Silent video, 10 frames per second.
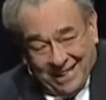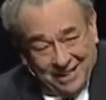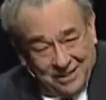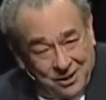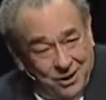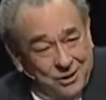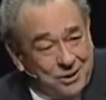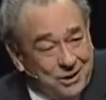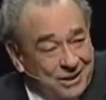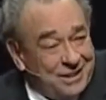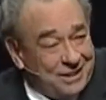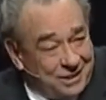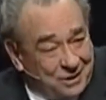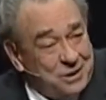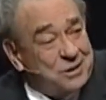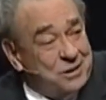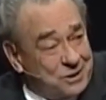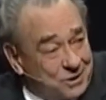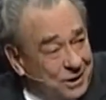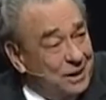And so the
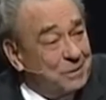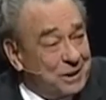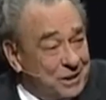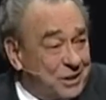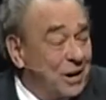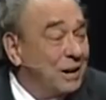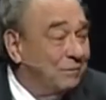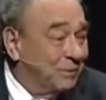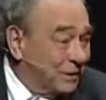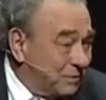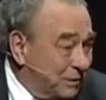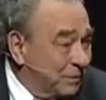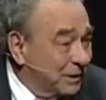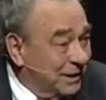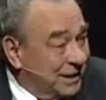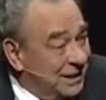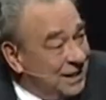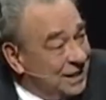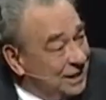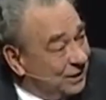Christians who come to this conference from the
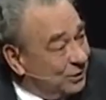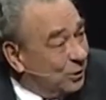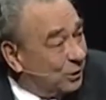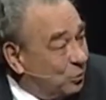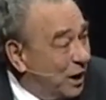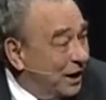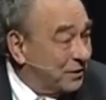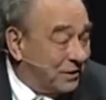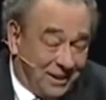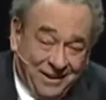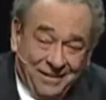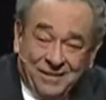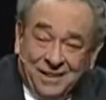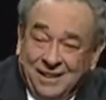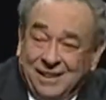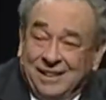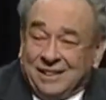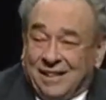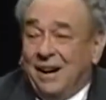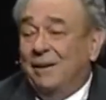Northwest
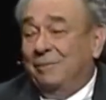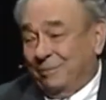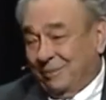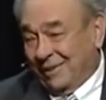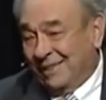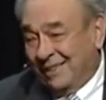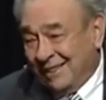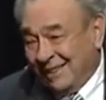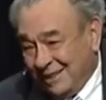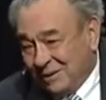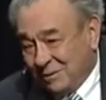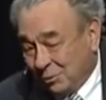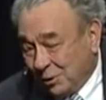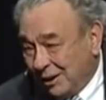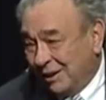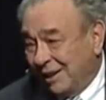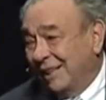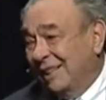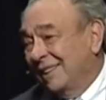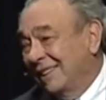come
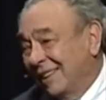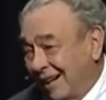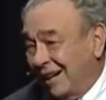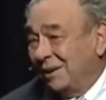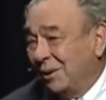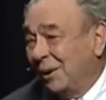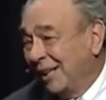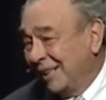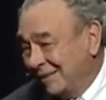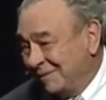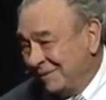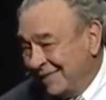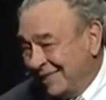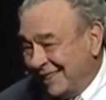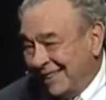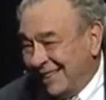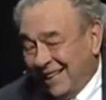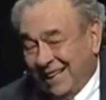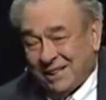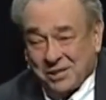really hungry
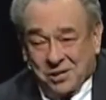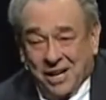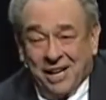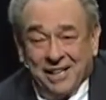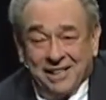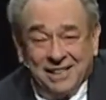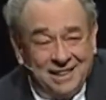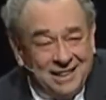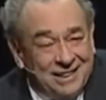and excited